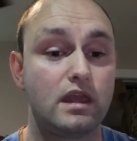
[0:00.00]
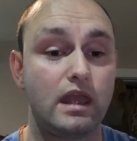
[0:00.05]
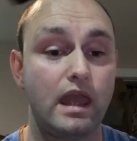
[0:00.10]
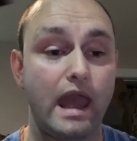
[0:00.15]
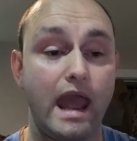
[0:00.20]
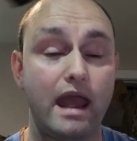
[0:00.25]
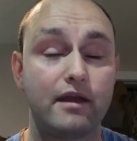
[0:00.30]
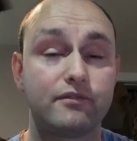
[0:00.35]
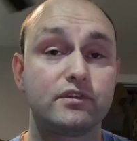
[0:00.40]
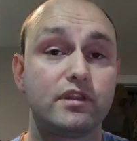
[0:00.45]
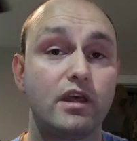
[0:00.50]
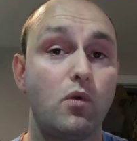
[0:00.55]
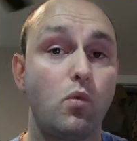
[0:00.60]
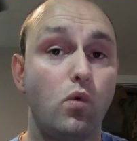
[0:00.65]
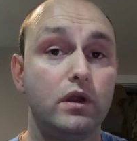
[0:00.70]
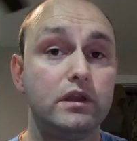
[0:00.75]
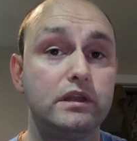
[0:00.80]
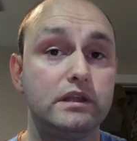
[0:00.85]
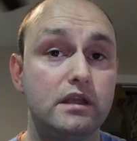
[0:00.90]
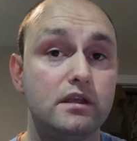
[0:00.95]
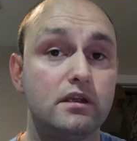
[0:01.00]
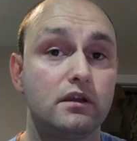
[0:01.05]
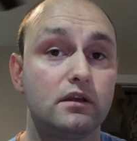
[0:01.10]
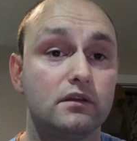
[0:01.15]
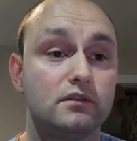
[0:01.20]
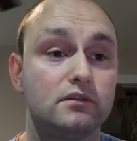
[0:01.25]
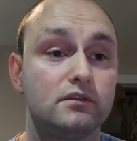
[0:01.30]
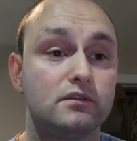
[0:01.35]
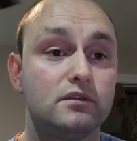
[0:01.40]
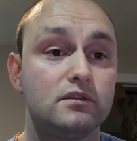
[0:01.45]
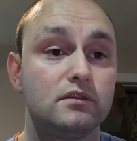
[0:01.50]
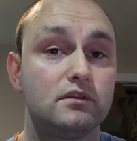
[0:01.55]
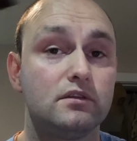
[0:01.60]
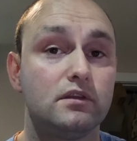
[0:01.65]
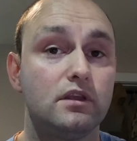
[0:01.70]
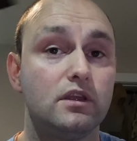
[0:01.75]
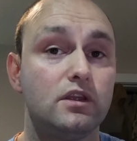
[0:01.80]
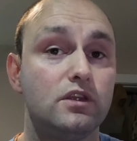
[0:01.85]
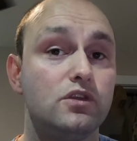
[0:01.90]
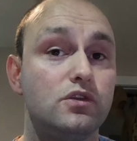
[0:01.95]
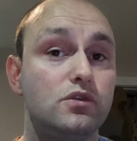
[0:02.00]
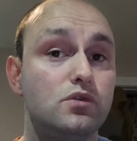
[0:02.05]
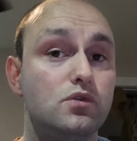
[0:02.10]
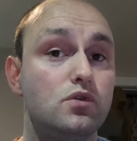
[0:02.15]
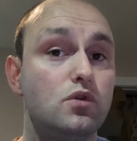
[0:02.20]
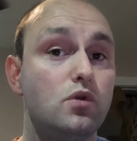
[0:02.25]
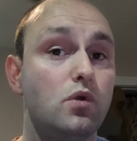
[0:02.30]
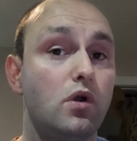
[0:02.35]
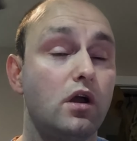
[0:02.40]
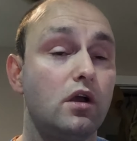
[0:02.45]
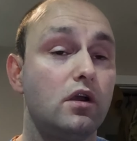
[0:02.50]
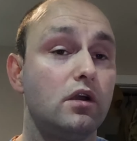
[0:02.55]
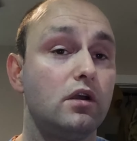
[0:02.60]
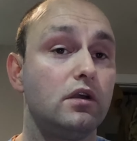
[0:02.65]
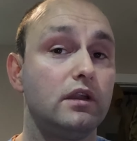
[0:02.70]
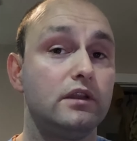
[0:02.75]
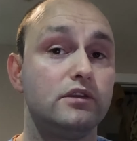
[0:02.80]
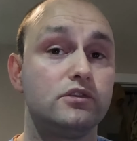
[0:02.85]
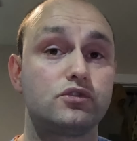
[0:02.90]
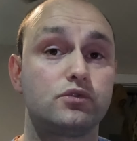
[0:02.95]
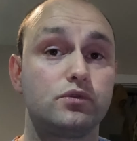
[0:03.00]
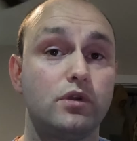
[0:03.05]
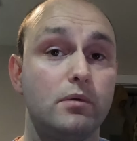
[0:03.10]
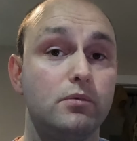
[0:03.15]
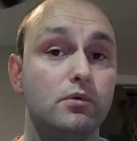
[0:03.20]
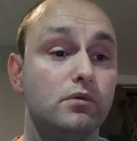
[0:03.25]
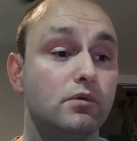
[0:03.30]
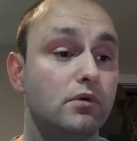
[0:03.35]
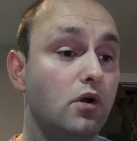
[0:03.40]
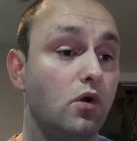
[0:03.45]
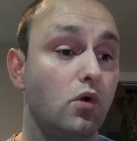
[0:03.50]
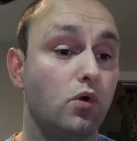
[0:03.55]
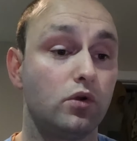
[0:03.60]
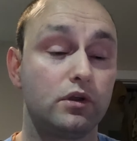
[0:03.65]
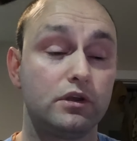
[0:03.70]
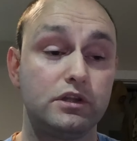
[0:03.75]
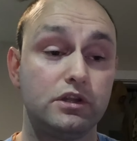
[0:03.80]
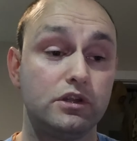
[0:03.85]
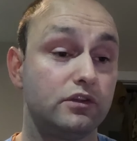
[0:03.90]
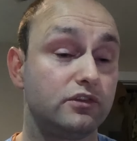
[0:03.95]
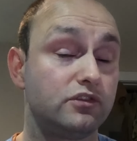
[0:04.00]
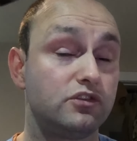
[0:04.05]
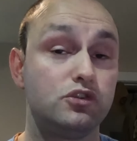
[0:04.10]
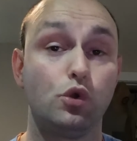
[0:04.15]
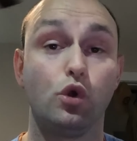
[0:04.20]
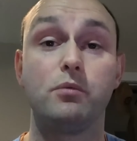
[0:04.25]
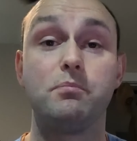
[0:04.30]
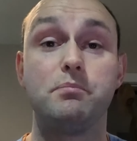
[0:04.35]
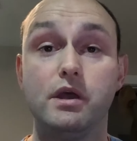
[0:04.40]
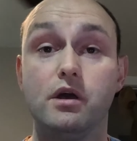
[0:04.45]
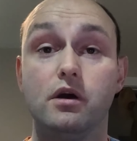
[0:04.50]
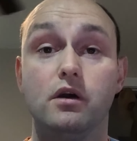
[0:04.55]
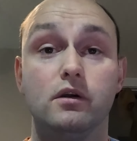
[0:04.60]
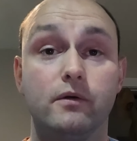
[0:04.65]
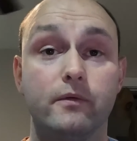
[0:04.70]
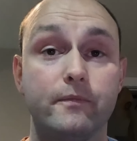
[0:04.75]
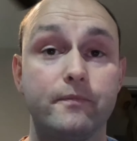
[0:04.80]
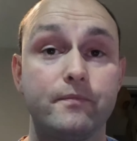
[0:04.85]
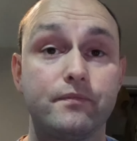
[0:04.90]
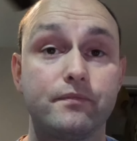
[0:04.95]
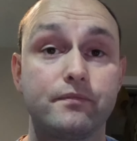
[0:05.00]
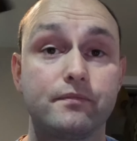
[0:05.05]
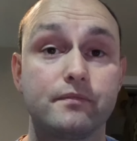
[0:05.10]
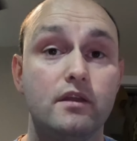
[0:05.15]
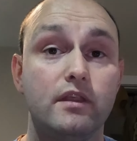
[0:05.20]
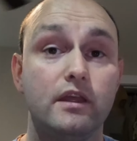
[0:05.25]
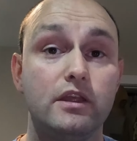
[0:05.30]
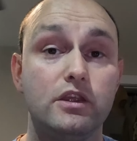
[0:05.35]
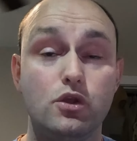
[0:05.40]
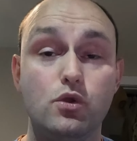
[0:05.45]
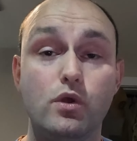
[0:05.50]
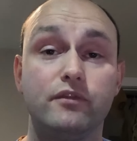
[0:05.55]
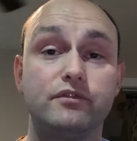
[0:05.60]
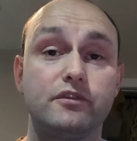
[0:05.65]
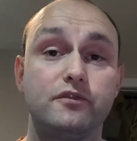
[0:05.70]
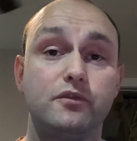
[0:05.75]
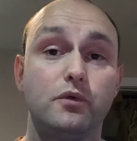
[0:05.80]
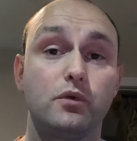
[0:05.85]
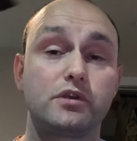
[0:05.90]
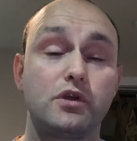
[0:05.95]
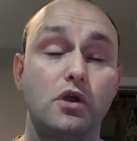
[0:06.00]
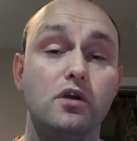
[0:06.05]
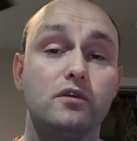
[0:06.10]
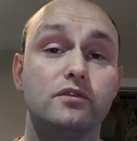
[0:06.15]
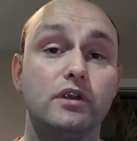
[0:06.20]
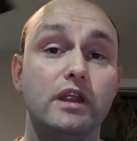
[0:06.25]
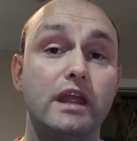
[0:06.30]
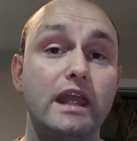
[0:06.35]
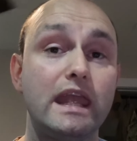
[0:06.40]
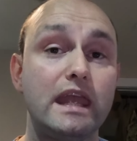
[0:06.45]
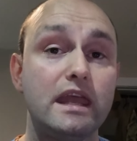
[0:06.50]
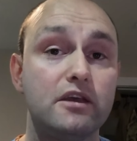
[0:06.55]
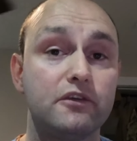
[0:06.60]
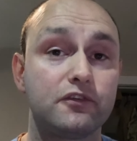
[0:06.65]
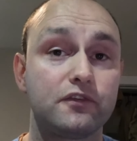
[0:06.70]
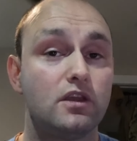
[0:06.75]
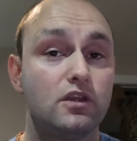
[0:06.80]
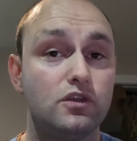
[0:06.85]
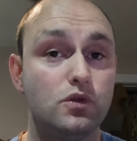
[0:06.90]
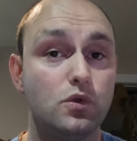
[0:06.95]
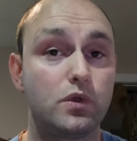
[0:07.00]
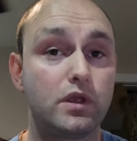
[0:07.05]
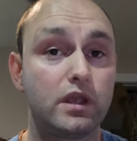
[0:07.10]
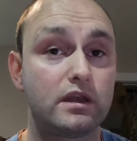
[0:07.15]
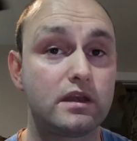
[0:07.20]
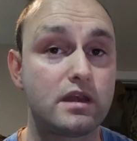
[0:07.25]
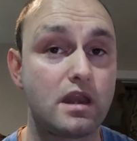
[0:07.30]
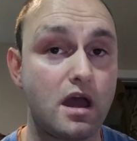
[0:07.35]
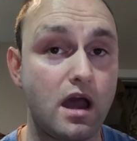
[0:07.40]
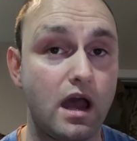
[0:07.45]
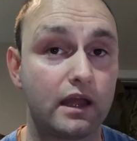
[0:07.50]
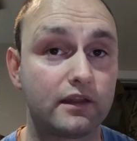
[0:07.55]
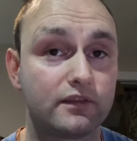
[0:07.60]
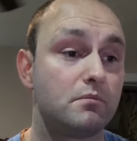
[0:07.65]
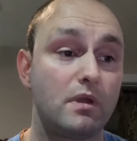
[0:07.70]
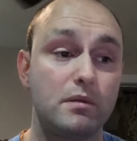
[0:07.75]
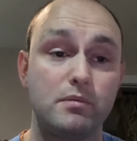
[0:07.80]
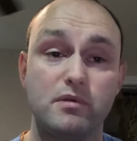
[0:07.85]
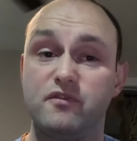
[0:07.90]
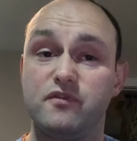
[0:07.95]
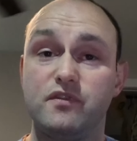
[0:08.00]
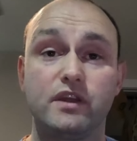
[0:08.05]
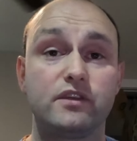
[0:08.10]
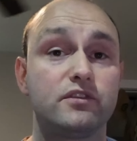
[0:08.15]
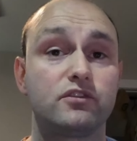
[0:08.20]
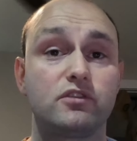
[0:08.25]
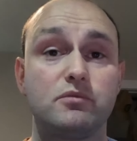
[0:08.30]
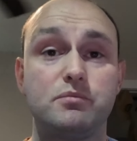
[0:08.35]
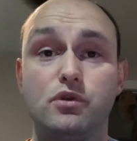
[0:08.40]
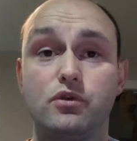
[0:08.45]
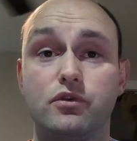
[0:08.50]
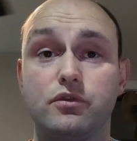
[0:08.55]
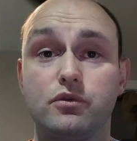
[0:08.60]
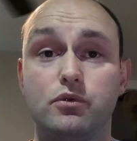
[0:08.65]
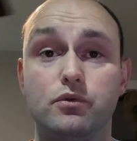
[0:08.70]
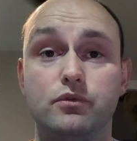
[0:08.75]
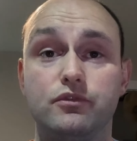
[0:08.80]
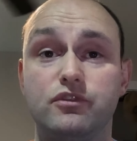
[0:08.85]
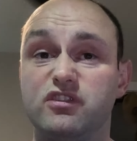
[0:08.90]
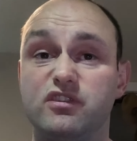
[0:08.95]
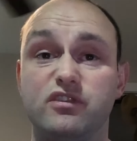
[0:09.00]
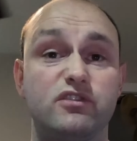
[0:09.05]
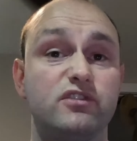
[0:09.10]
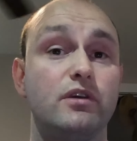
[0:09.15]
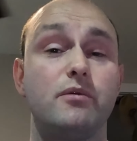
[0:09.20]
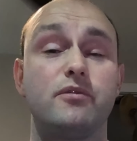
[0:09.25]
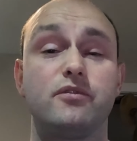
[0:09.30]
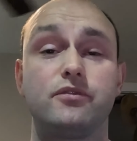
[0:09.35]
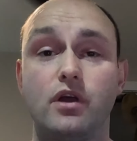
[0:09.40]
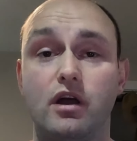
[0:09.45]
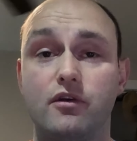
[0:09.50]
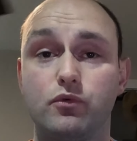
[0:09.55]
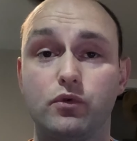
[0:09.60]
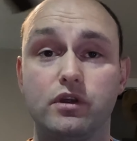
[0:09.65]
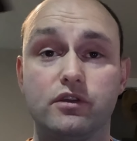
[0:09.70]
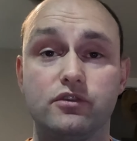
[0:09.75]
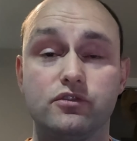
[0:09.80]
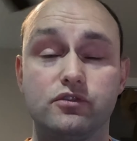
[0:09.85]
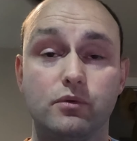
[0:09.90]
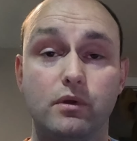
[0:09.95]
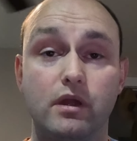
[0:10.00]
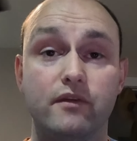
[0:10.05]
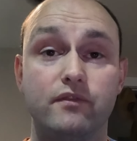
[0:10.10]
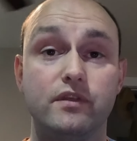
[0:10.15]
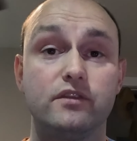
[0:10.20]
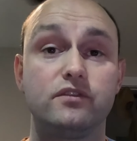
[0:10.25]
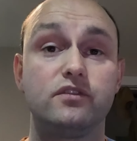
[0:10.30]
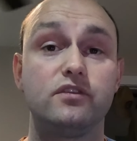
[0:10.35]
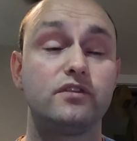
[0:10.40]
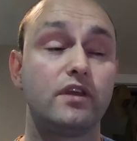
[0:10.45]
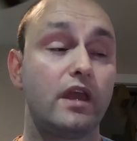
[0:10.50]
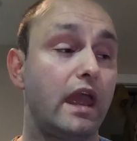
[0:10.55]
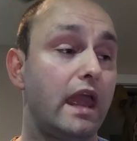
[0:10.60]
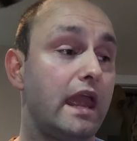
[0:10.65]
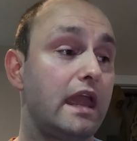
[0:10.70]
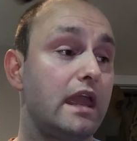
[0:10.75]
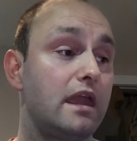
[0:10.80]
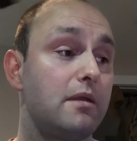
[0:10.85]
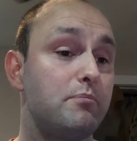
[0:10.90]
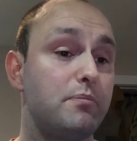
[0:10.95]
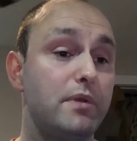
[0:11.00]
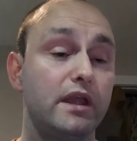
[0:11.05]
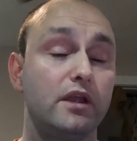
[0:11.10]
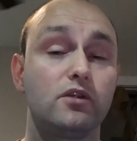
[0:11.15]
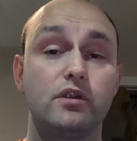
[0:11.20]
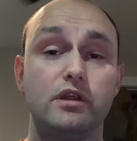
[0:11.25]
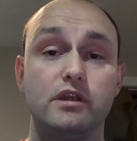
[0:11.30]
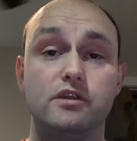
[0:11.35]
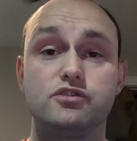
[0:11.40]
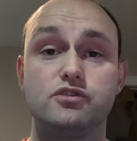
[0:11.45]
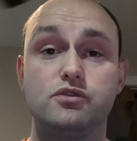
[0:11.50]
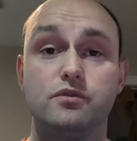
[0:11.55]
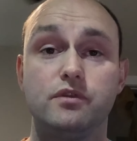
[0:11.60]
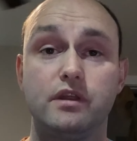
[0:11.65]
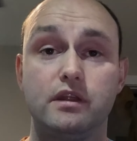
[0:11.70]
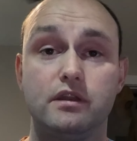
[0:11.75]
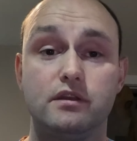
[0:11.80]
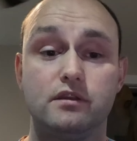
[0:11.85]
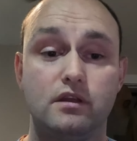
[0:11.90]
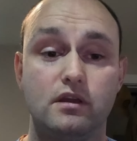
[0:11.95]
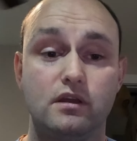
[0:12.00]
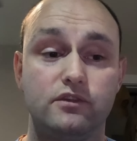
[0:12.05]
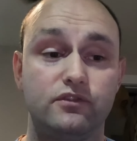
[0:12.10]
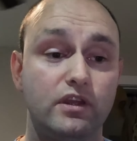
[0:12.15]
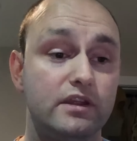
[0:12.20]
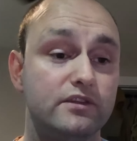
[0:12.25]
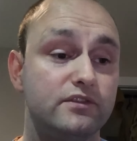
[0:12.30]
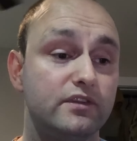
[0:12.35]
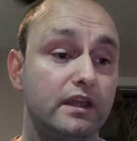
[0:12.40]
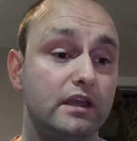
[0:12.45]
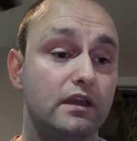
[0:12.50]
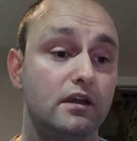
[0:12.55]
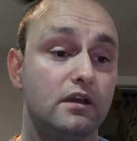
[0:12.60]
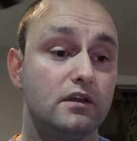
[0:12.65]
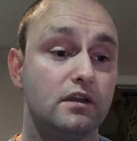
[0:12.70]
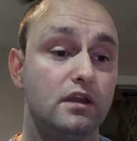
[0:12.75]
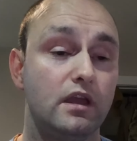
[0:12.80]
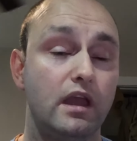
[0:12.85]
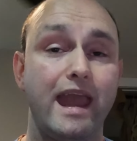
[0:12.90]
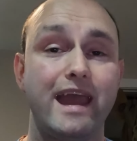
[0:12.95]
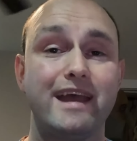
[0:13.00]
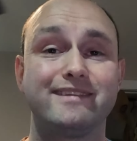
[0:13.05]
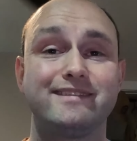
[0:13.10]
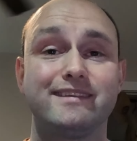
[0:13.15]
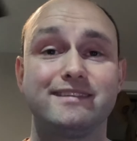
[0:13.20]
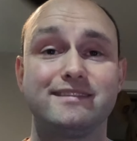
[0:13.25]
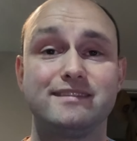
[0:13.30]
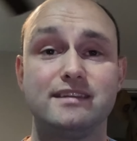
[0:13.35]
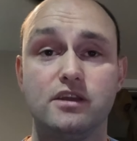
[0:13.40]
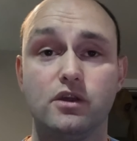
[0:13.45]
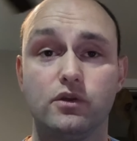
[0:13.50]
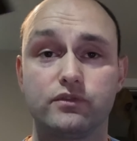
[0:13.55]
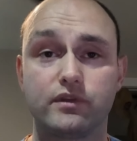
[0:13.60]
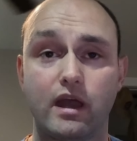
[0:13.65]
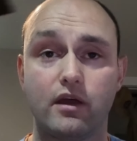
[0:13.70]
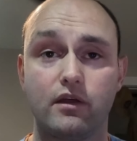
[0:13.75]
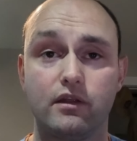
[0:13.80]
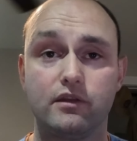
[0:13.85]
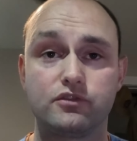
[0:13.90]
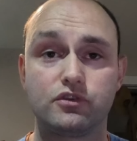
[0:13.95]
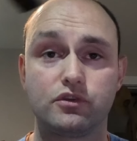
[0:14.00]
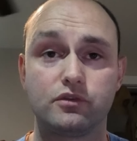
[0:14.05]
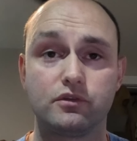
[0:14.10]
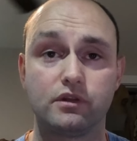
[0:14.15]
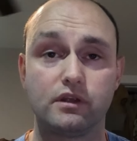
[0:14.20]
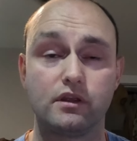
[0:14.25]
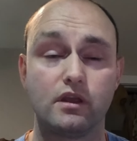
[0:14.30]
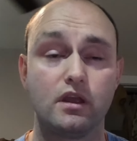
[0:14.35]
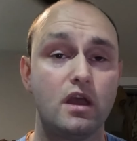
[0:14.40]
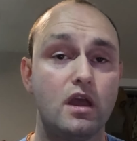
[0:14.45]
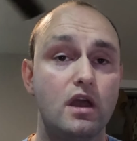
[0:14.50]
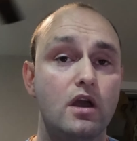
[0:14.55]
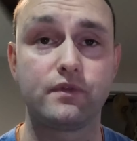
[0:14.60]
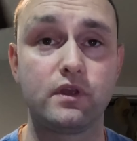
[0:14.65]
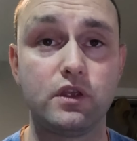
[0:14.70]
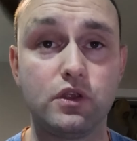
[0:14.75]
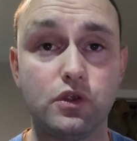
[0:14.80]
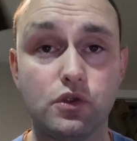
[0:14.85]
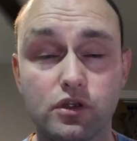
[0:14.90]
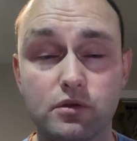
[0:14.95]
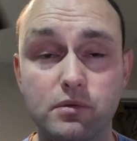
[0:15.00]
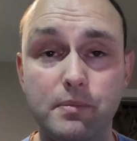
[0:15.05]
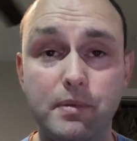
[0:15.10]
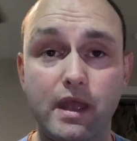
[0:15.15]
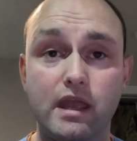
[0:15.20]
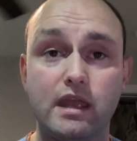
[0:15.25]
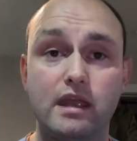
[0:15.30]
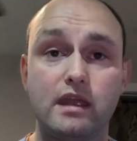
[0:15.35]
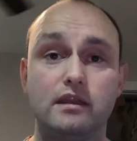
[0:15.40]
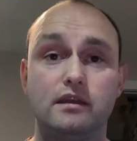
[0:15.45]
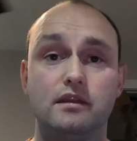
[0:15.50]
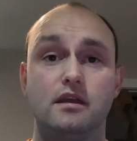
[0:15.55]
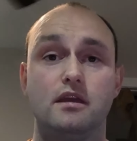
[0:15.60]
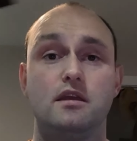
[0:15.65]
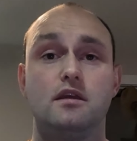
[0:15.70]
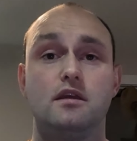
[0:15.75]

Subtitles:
After that 1 year, you are in trouble, or it's your bill that you have to fork over if you cannot maybe fix this computer through just a software issue. If this is a bigger issue than, say it's like a SSD goes out internally, you're gonna be paying